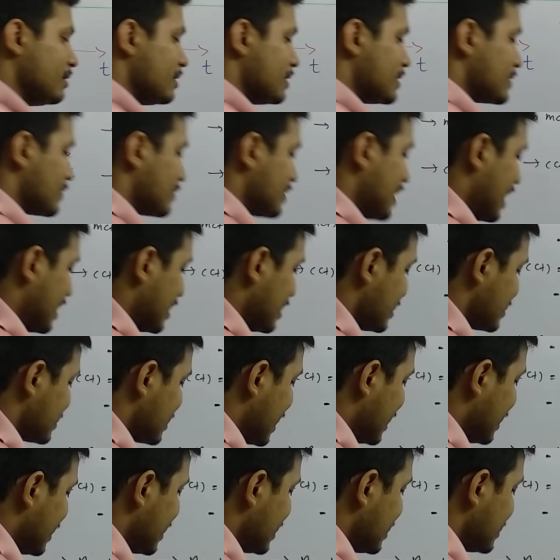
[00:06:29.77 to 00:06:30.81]
So that is
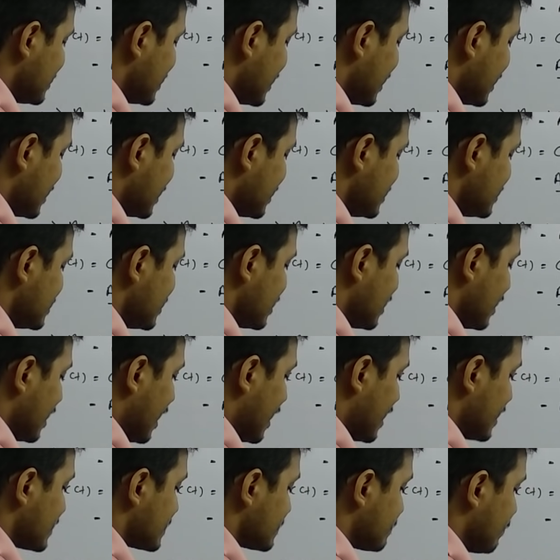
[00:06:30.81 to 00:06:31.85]
getting change
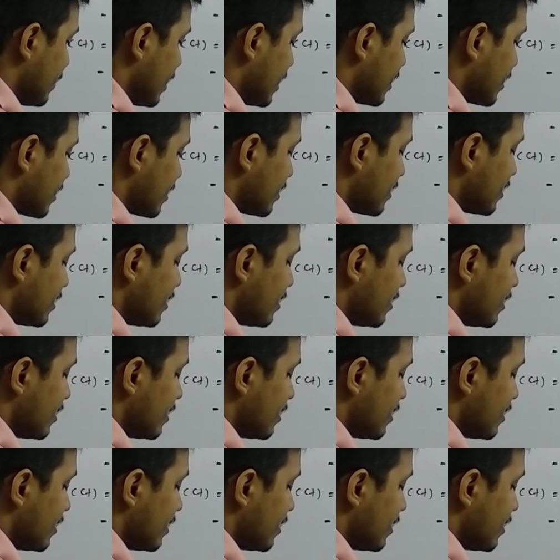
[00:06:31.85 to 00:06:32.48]
as per